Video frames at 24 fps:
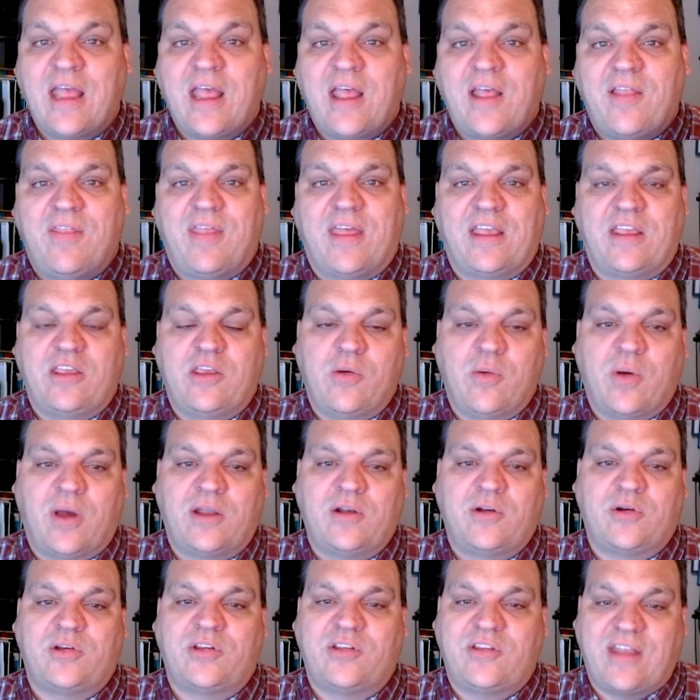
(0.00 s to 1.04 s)
that you
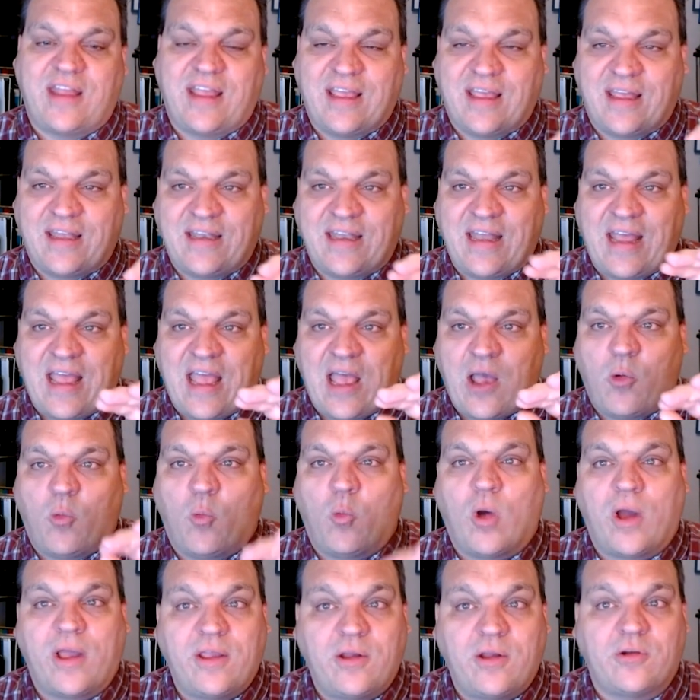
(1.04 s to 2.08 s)
understand
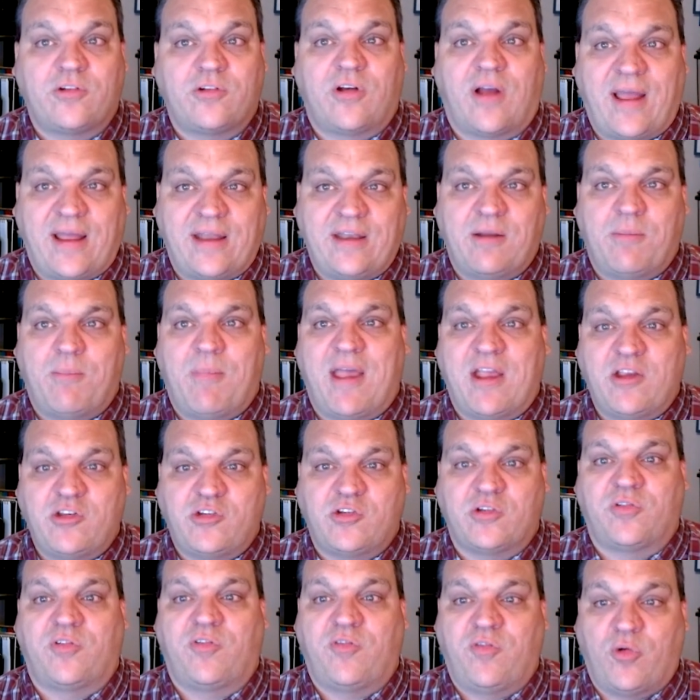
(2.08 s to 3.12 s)
what you're trying to measure
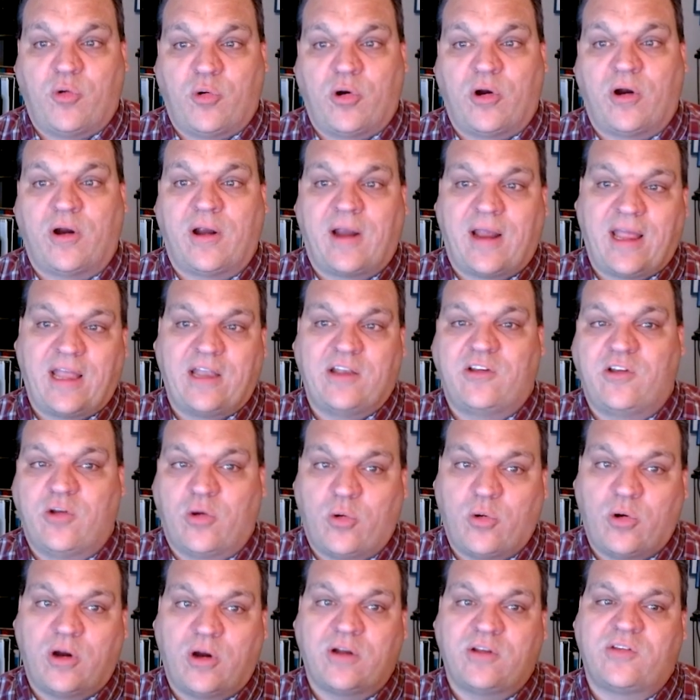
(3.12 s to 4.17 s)
for and
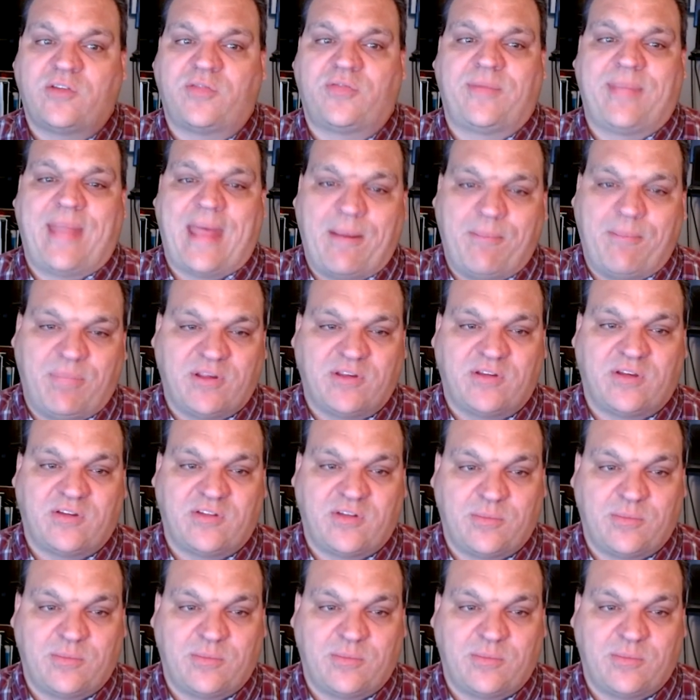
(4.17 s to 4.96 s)
towards from that business